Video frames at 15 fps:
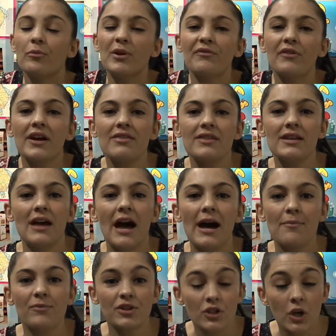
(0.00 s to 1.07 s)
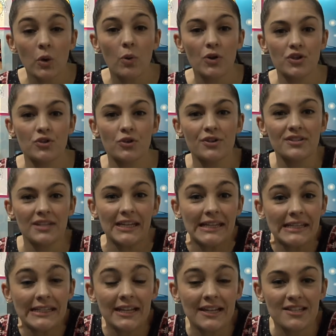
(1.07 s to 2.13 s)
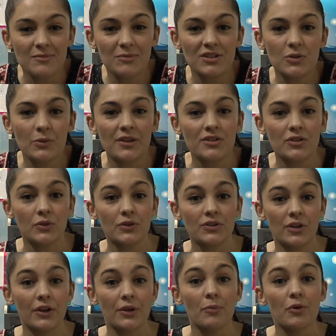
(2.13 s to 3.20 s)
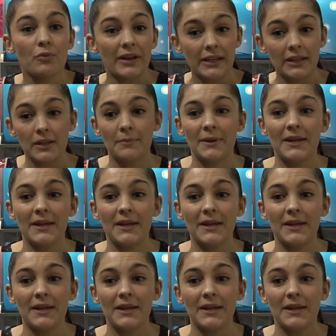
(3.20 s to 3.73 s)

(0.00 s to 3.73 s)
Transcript: We find that um, the dog wash draws in customers to our stores on a more regular